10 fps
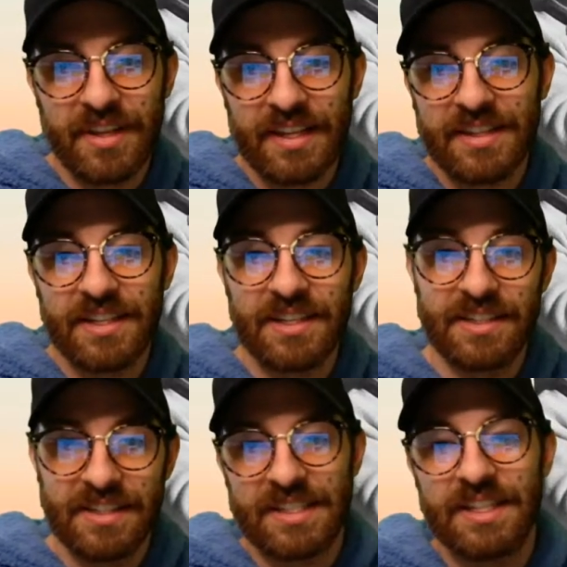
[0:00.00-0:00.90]
like
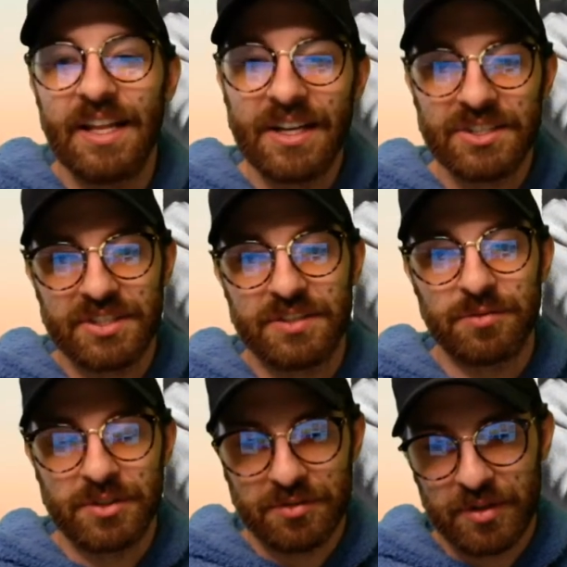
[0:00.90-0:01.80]
these collages,
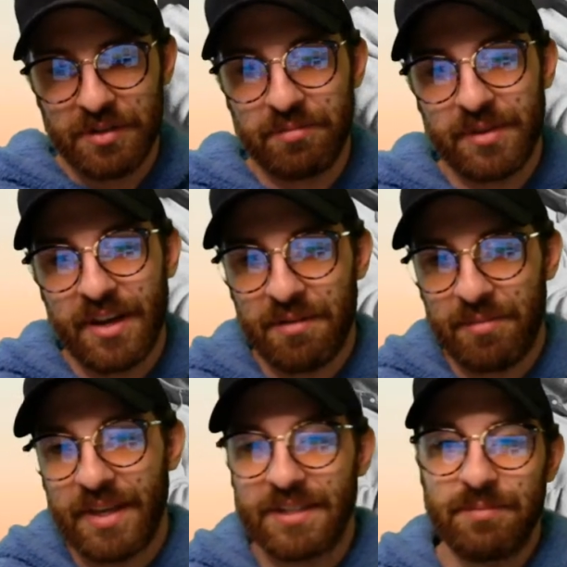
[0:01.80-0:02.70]
which is where you cut and
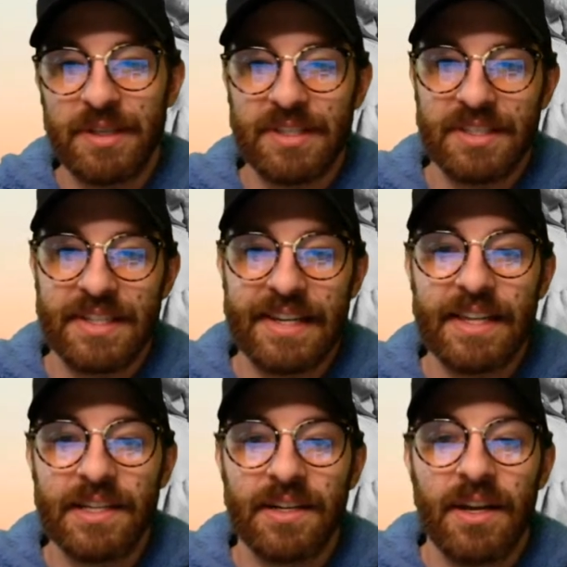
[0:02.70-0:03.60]
paste pieces
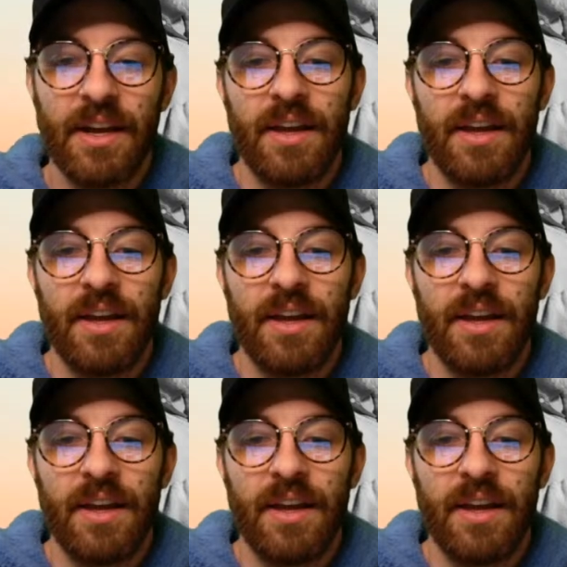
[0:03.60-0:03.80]
together.